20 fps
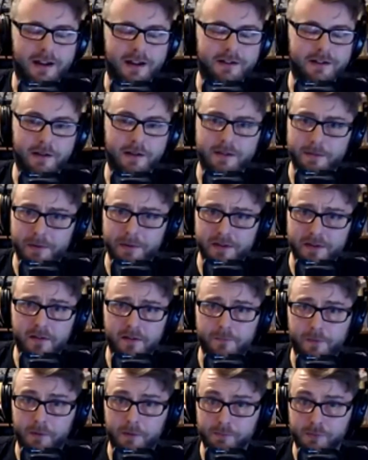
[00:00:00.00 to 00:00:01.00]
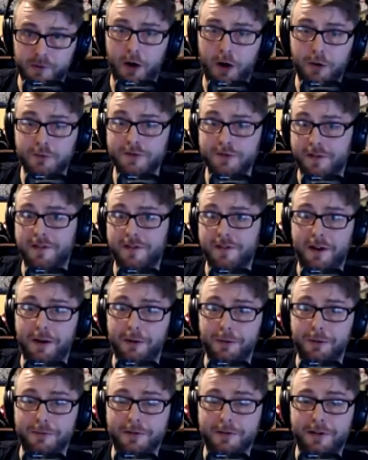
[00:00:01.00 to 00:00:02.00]
And the business from gold to
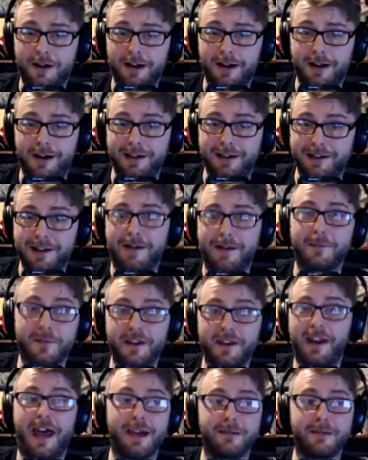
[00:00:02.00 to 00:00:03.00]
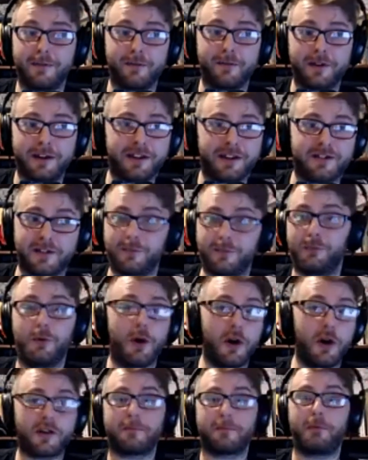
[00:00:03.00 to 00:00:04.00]
sold, I love the name of it. It just
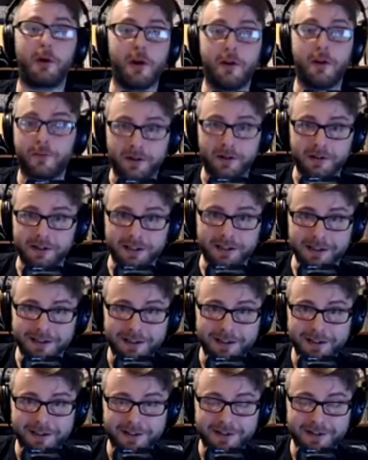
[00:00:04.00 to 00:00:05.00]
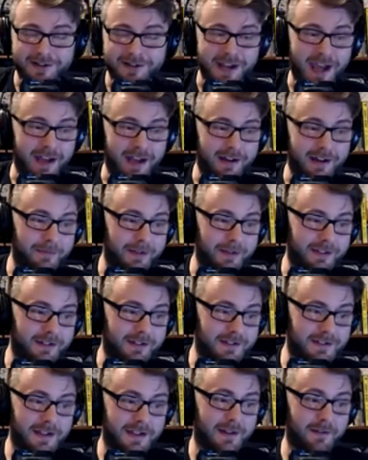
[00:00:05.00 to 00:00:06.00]
works perfectly, Chad. I
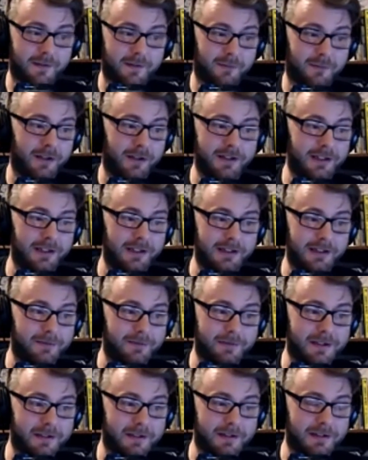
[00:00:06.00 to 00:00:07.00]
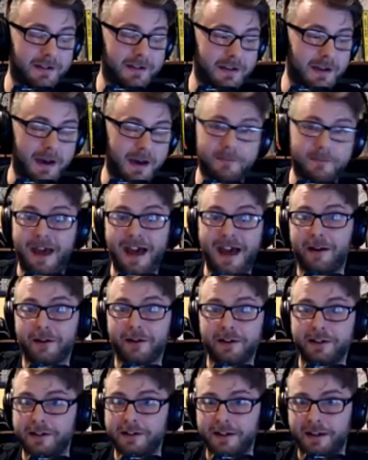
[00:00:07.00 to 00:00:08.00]
mean, tell us quickly a little bit about
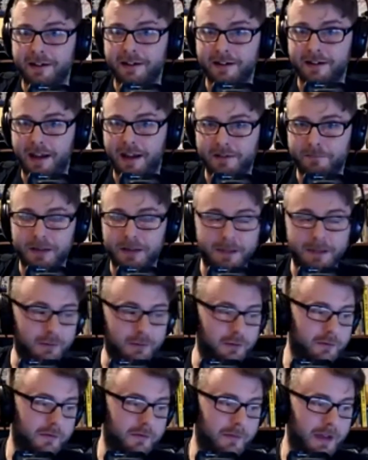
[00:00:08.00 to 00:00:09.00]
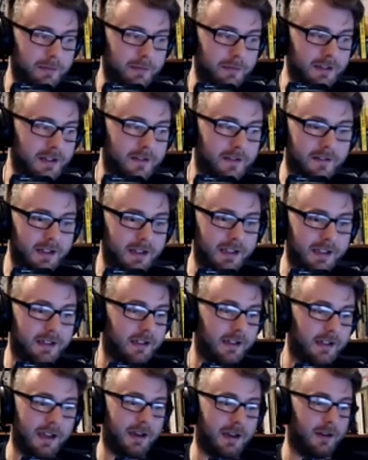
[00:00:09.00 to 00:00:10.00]
it and people who are maybe
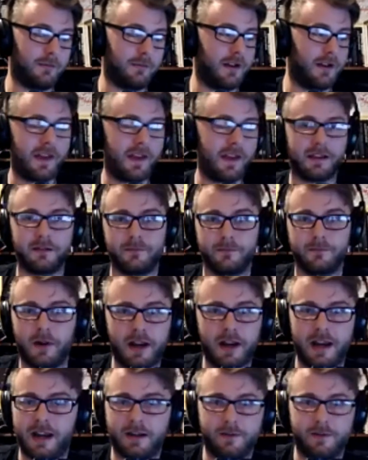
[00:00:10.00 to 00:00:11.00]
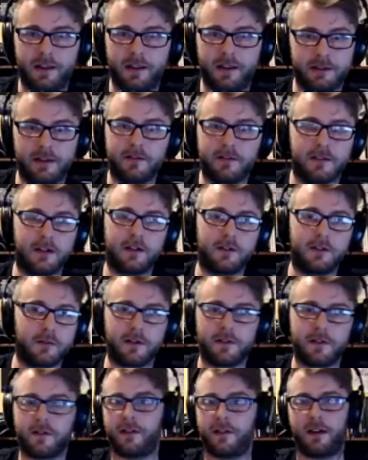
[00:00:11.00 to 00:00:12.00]
listening, where they can find out if they're listening to
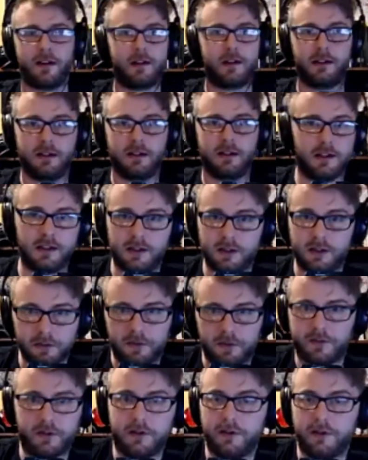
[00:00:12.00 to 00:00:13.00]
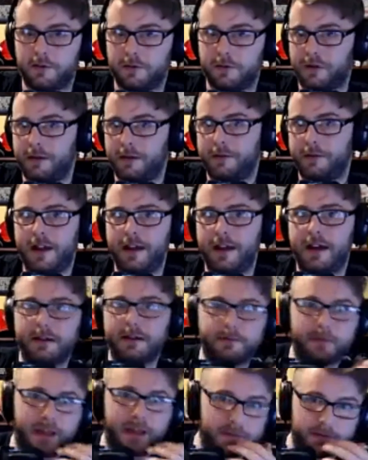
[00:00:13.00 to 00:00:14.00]
us in Houston or wherever they are
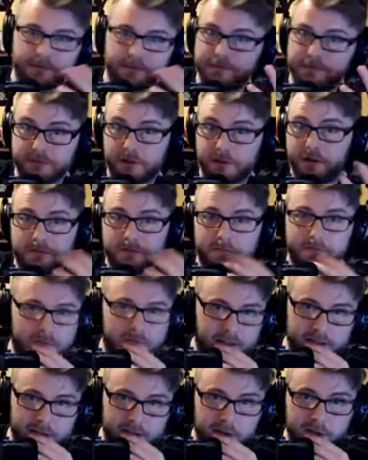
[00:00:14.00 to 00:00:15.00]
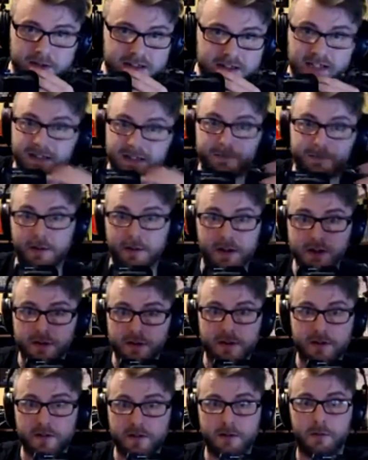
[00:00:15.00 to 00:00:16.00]
to maybe, get in contact if they're
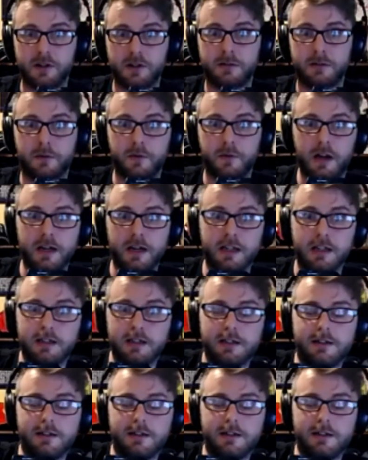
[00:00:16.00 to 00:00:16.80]
interested in what you're providing.